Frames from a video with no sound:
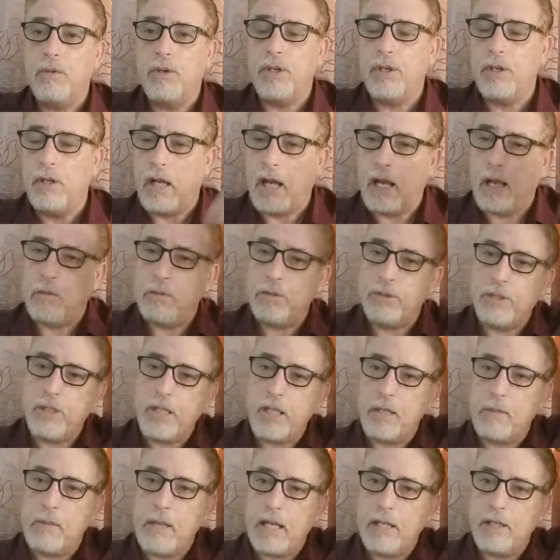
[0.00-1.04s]
I was thinking
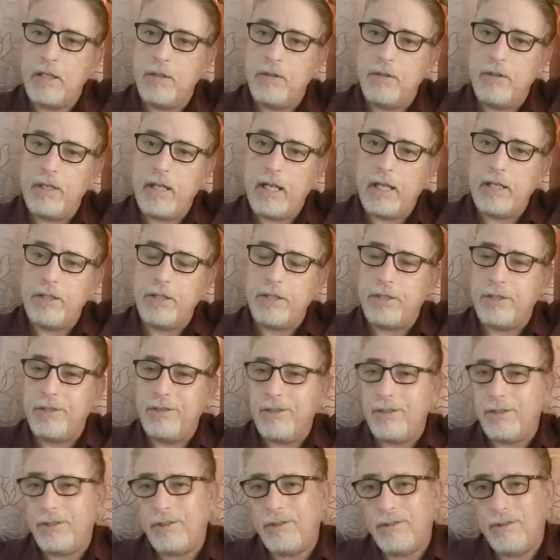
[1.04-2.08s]
about doing that,
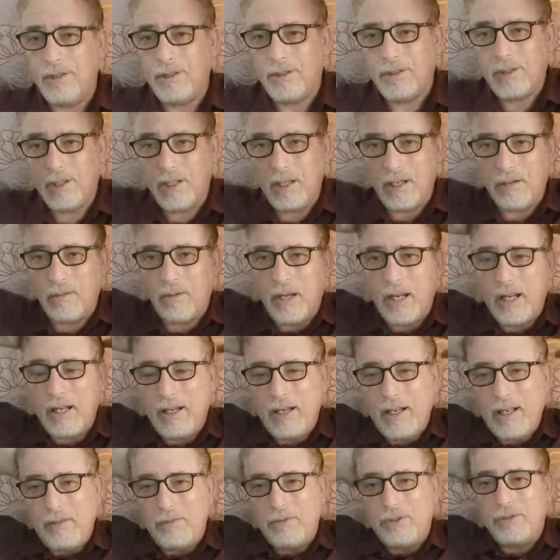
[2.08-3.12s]
just get away and
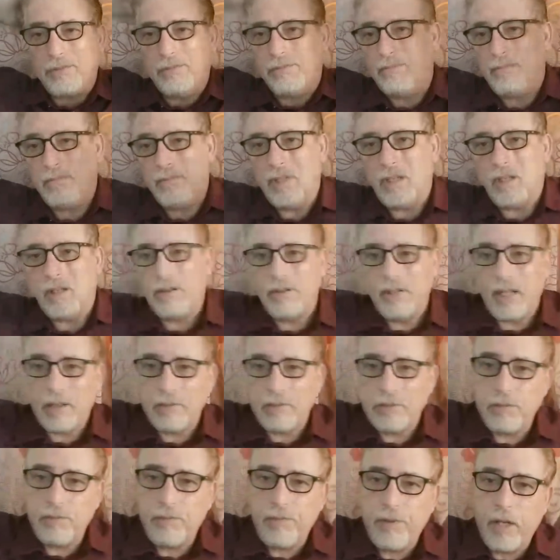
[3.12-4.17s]
have
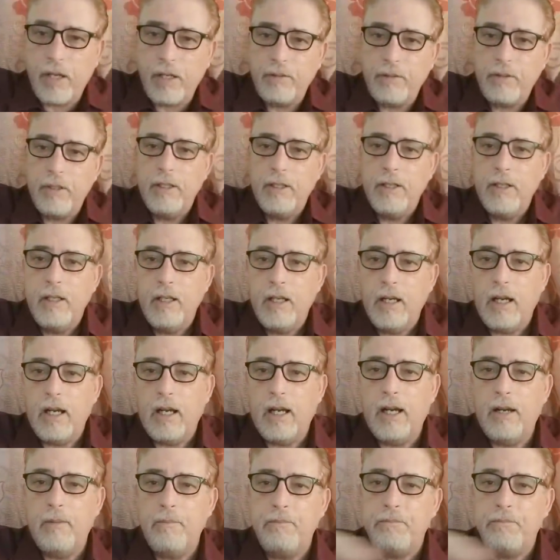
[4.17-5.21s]
some fun.
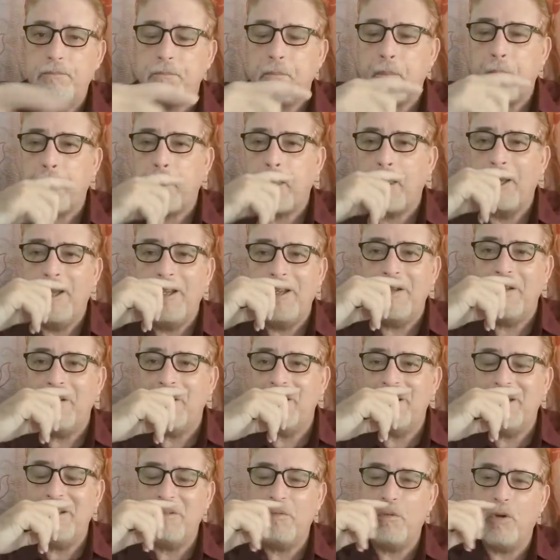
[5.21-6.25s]

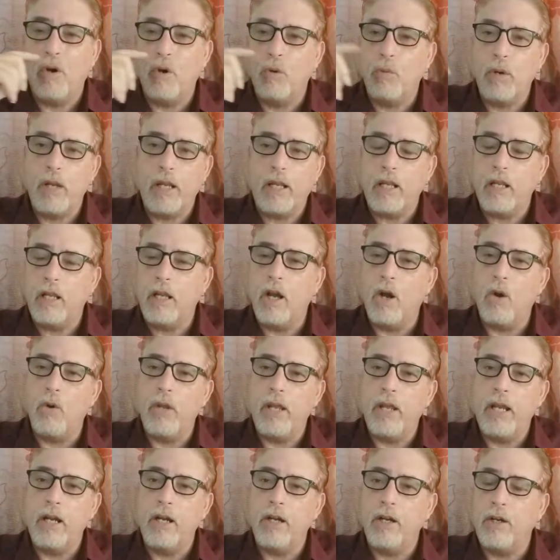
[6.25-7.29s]
Or we could go
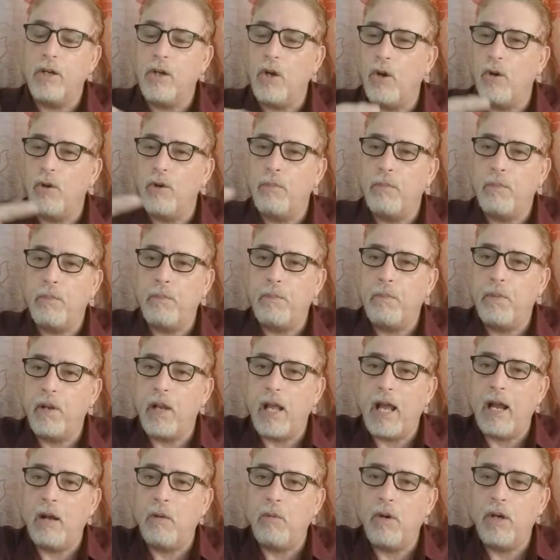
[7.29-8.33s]
here or go to
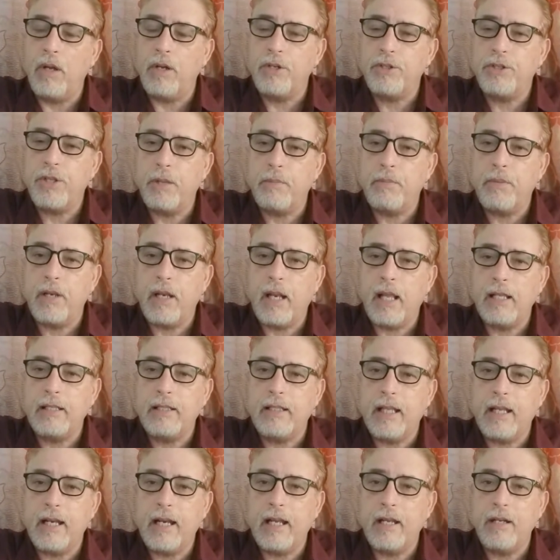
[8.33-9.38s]
Palawan or something like
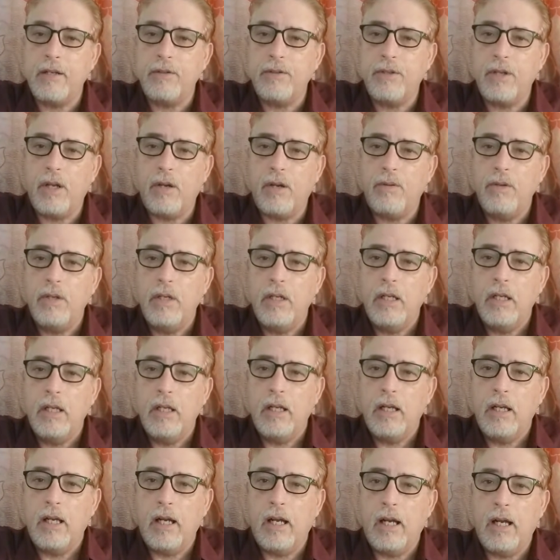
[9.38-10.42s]
that. I don't
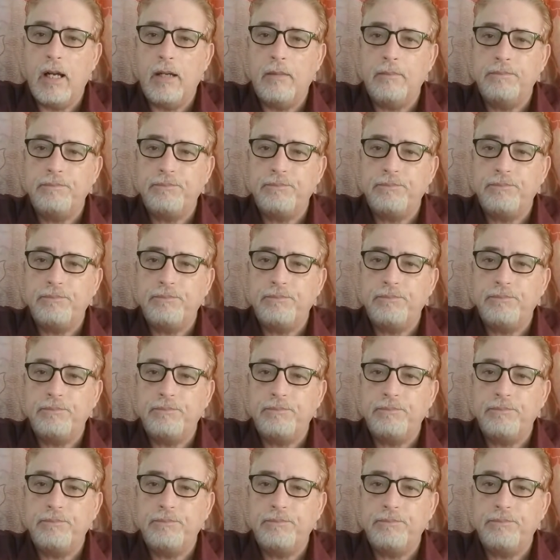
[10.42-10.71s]
know.